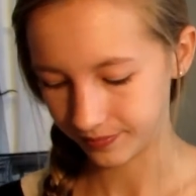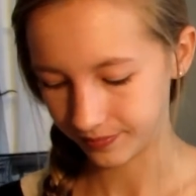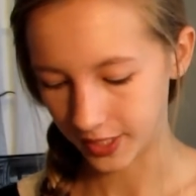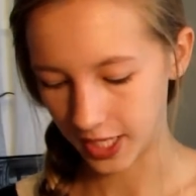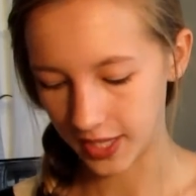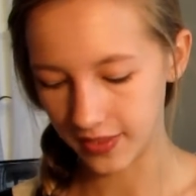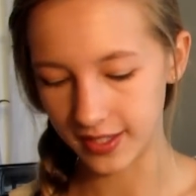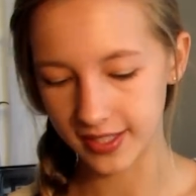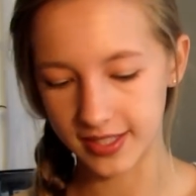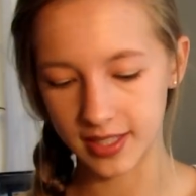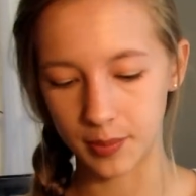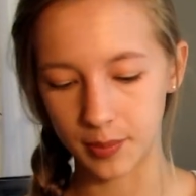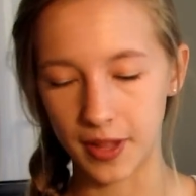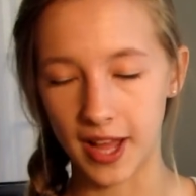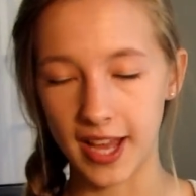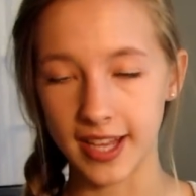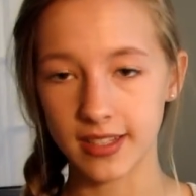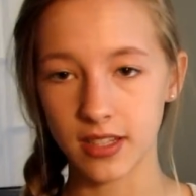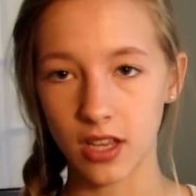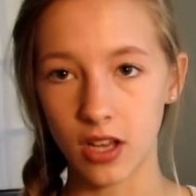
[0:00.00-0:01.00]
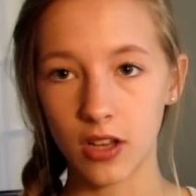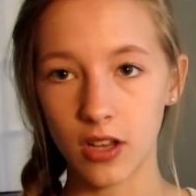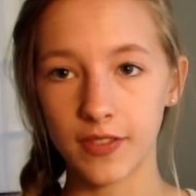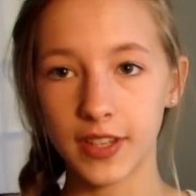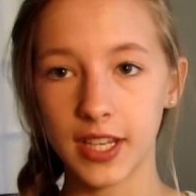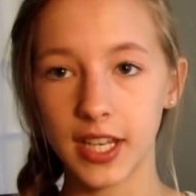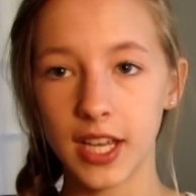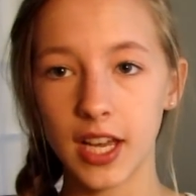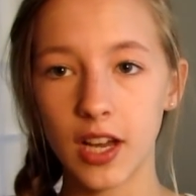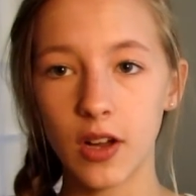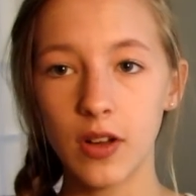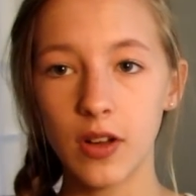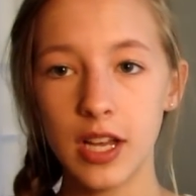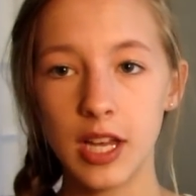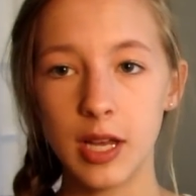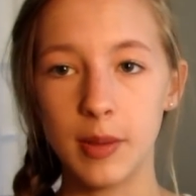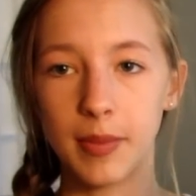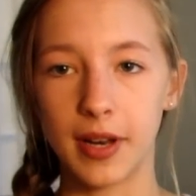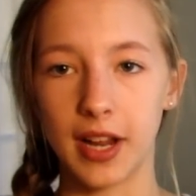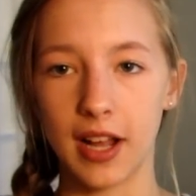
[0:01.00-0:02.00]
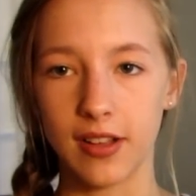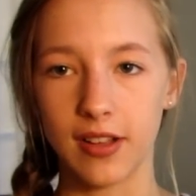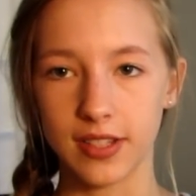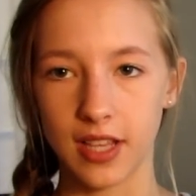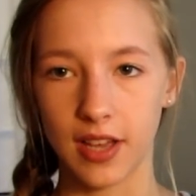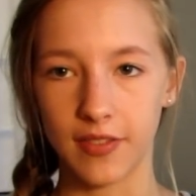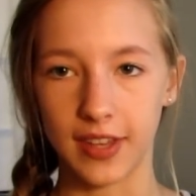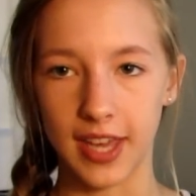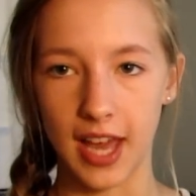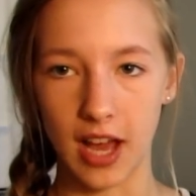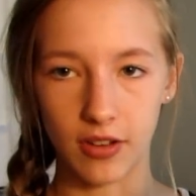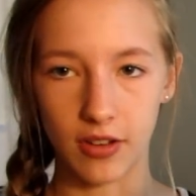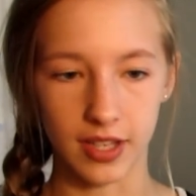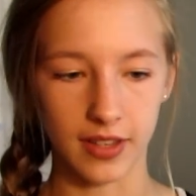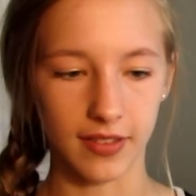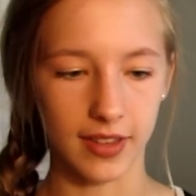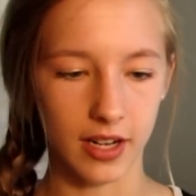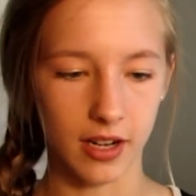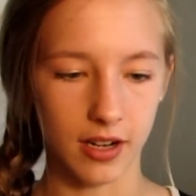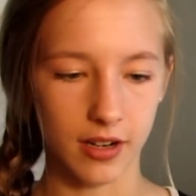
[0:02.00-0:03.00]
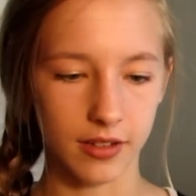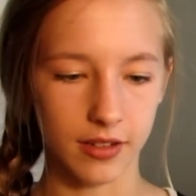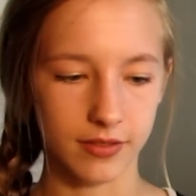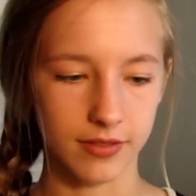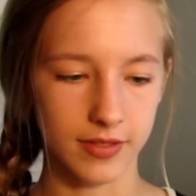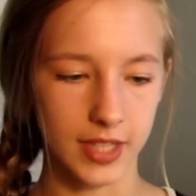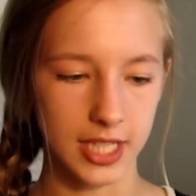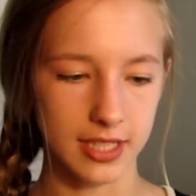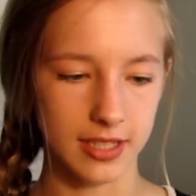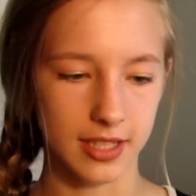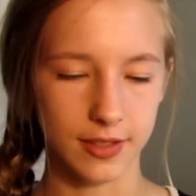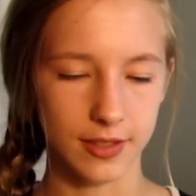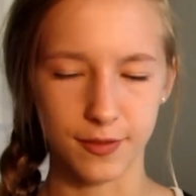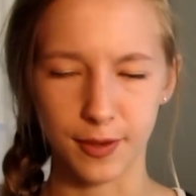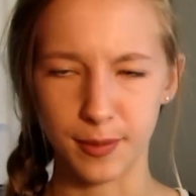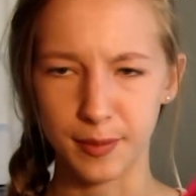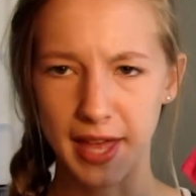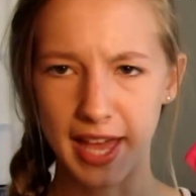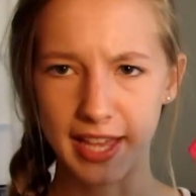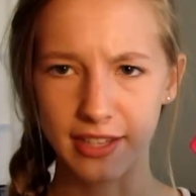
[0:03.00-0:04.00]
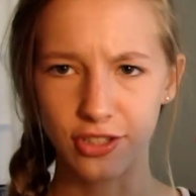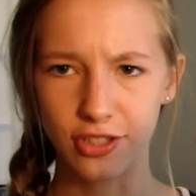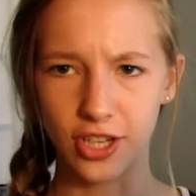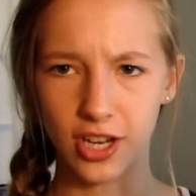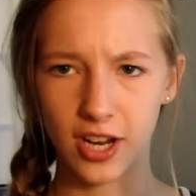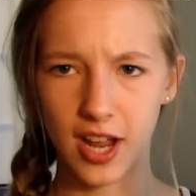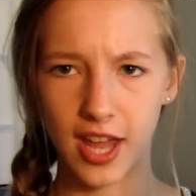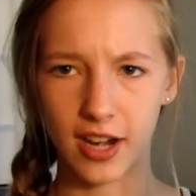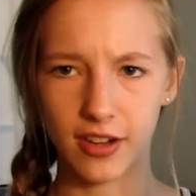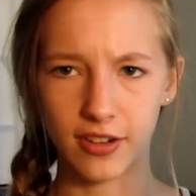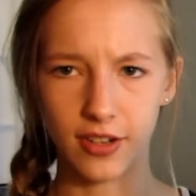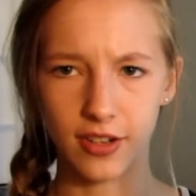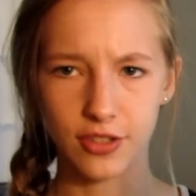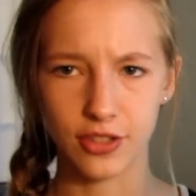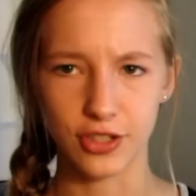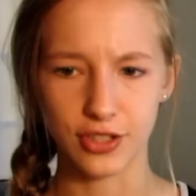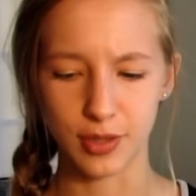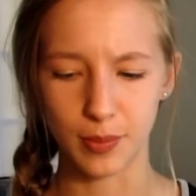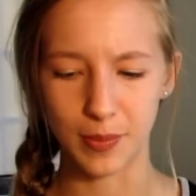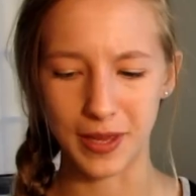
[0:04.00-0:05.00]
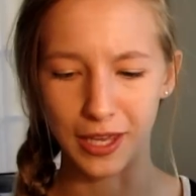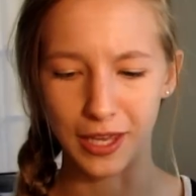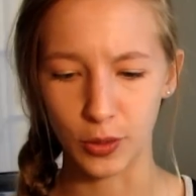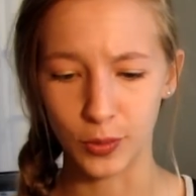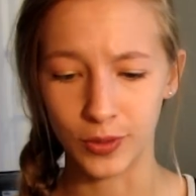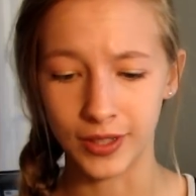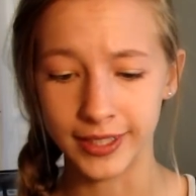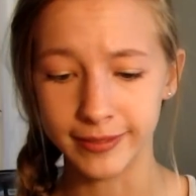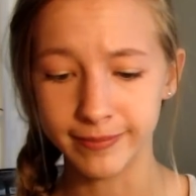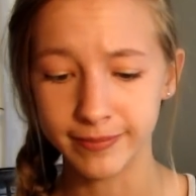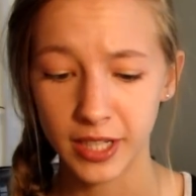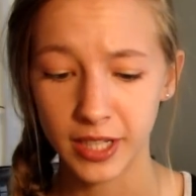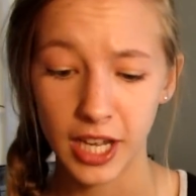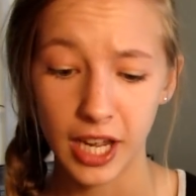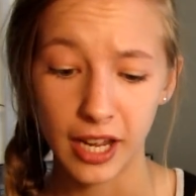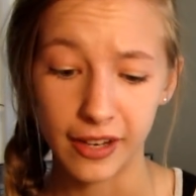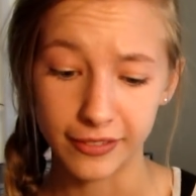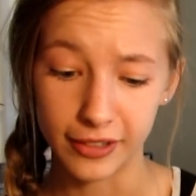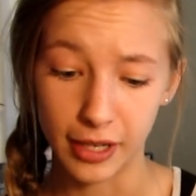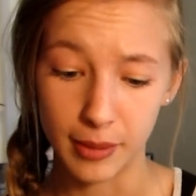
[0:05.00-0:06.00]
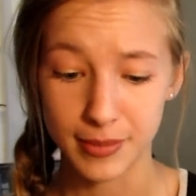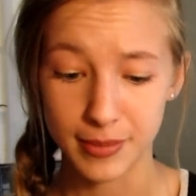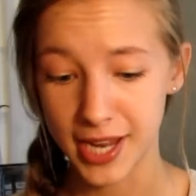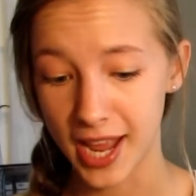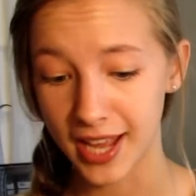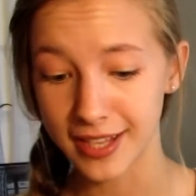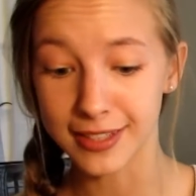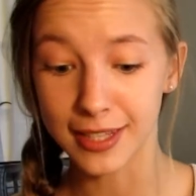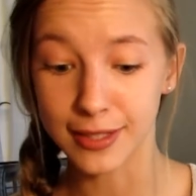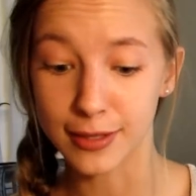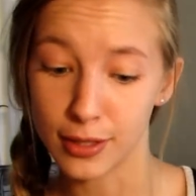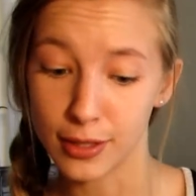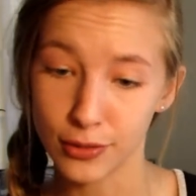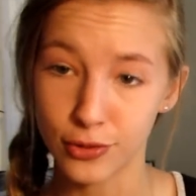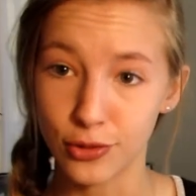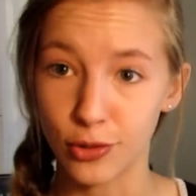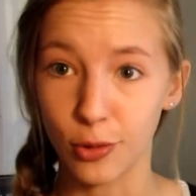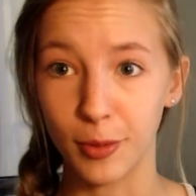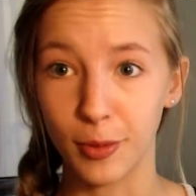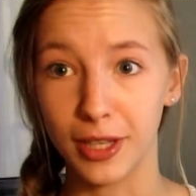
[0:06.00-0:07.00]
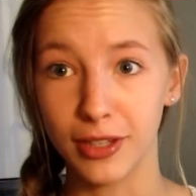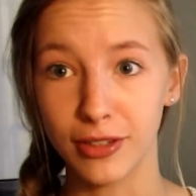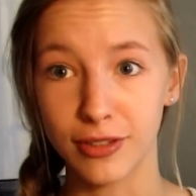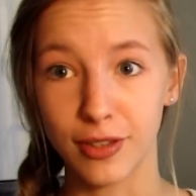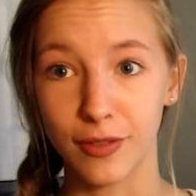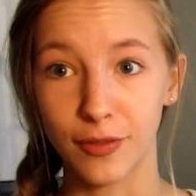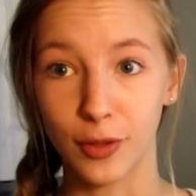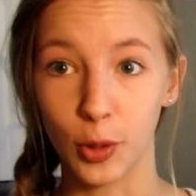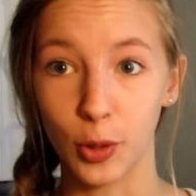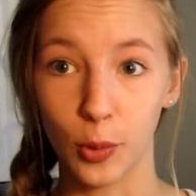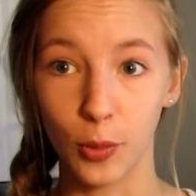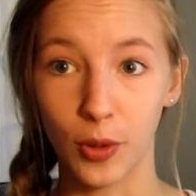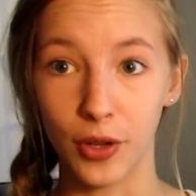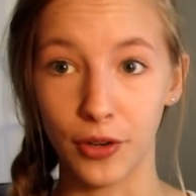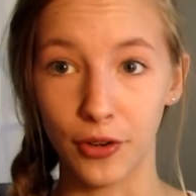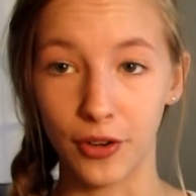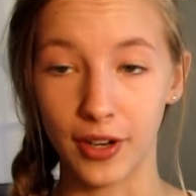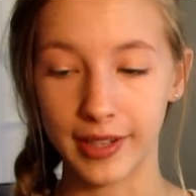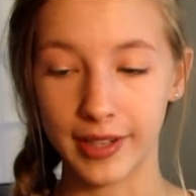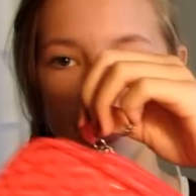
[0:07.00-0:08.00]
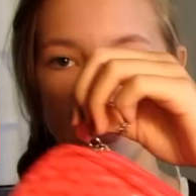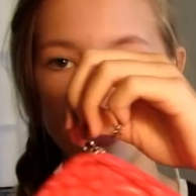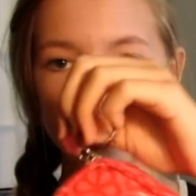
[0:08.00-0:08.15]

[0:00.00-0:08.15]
in the supplies haul video, but I also have a calculator. This is from last year. I don't know, it's just a pink one from Texas Instruments, if you're wondering.